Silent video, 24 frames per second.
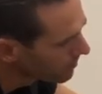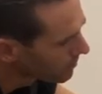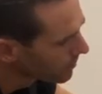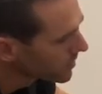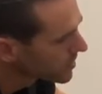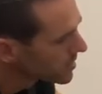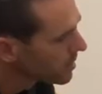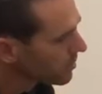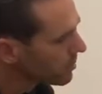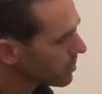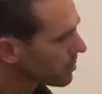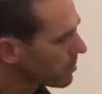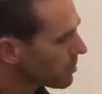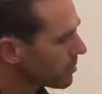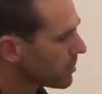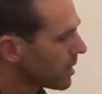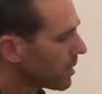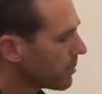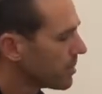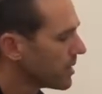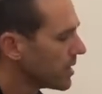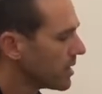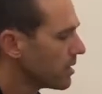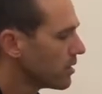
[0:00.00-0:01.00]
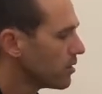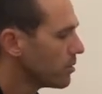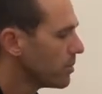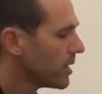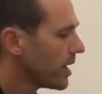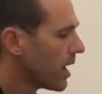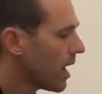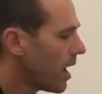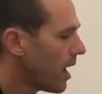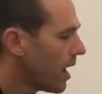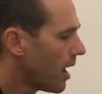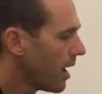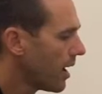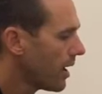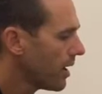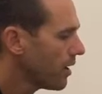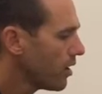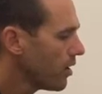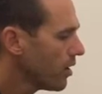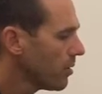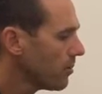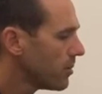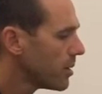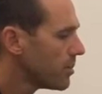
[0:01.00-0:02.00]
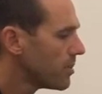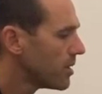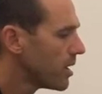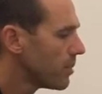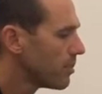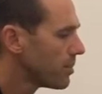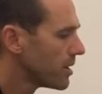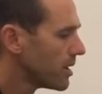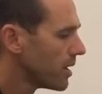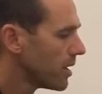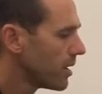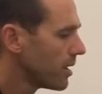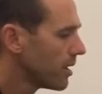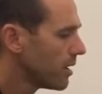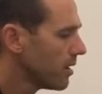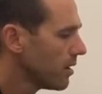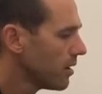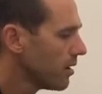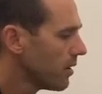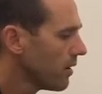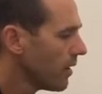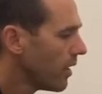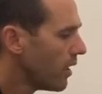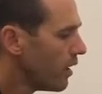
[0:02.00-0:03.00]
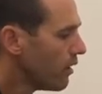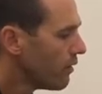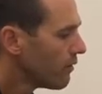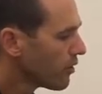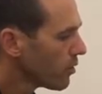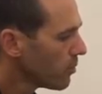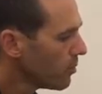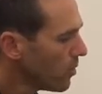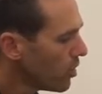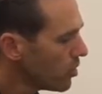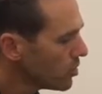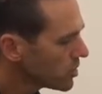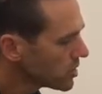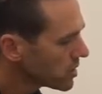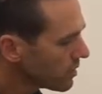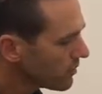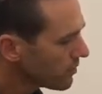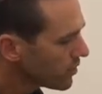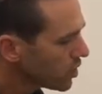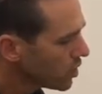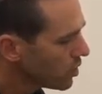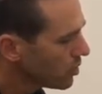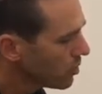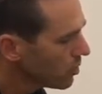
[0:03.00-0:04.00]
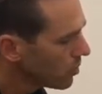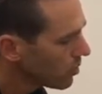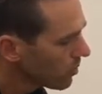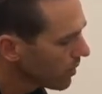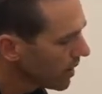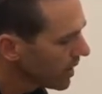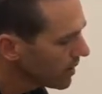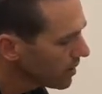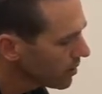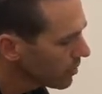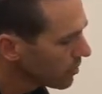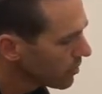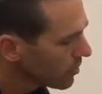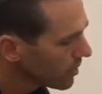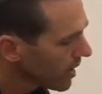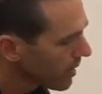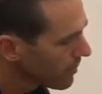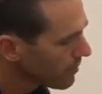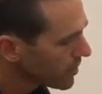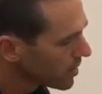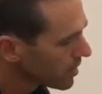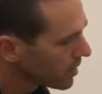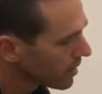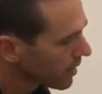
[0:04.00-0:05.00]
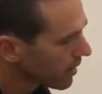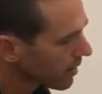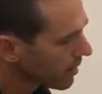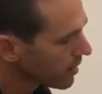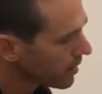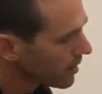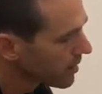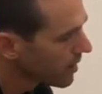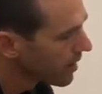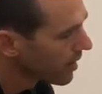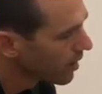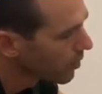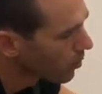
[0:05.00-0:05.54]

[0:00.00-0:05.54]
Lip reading: Some people might be a little bit higher, maybe up into here. For most of you, right through that middle area there